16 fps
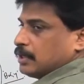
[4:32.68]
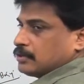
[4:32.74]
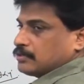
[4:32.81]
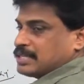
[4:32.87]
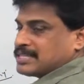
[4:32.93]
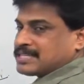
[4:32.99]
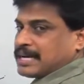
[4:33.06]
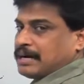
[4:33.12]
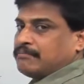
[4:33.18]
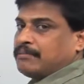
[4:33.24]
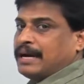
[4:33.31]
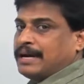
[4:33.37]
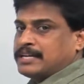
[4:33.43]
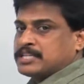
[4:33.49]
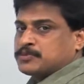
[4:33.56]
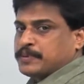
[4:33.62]
This
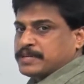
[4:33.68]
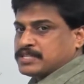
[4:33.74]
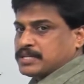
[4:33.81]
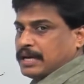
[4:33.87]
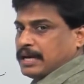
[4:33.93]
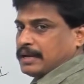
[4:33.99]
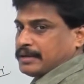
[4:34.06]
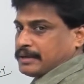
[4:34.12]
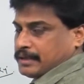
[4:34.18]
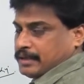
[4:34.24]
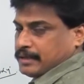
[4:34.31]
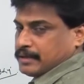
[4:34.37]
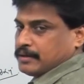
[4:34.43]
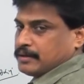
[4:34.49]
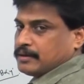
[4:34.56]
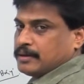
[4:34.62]
command
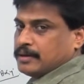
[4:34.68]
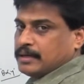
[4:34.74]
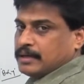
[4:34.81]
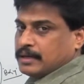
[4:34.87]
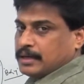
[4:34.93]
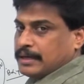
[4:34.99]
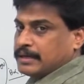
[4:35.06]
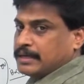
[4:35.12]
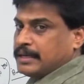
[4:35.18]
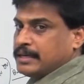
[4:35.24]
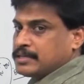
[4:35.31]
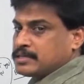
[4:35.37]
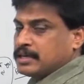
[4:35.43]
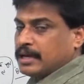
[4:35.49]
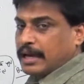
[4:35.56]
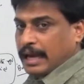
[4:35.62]
speciality, it
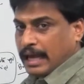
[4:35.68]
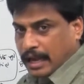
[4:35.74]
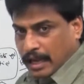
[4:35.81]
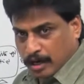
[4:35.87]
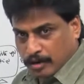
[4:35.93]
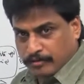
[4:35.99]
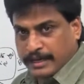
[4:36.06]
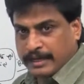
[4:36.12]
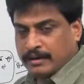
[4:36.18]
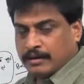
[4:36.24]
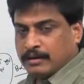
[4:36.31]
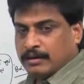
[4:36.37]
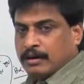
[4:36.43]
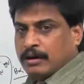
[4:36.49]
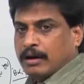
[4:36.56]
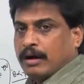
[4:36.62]
is allowing
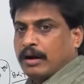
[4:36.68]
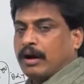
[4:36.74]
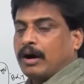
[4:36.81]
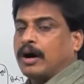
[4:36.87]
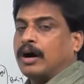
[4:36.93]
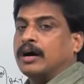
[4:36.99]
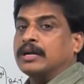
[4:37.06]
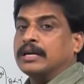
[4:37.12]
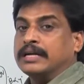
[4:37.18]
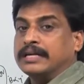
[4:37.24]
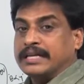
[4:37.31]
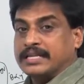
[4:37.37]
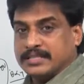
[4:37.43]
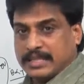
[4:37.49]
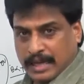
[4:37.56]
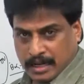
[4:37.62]
or
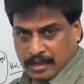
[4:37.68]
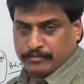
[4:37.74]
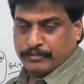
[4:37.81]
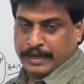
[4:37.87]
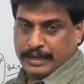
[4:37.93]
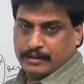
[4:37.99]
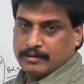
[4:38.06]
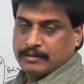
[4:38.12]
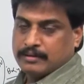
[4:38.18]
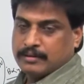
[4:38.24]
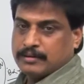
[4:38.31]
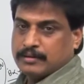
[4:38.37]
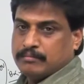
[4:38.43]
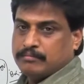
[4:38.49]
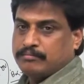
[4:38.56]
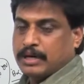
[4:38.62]
disallowing
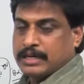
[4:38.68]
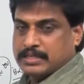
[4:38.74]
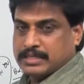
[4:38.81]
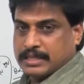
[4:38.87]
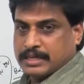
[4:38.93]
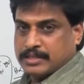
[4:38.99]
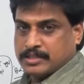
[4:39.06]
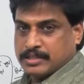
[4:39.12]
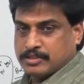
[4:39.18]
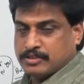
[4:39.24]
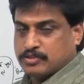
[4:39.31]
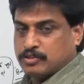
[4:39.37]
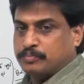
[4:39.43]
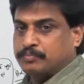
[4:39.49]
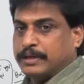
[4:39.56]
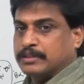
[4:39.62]
messages
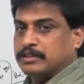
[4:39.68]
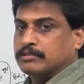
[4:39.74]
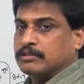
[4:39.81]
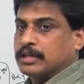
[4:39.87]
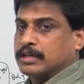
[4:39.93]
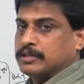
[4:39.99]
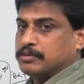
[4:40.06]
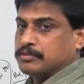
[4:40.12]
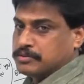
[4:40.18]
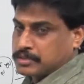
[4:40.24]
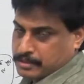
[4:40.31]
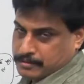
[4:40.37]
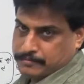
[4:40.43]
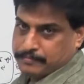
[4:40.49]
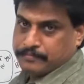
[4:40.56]
to particular user.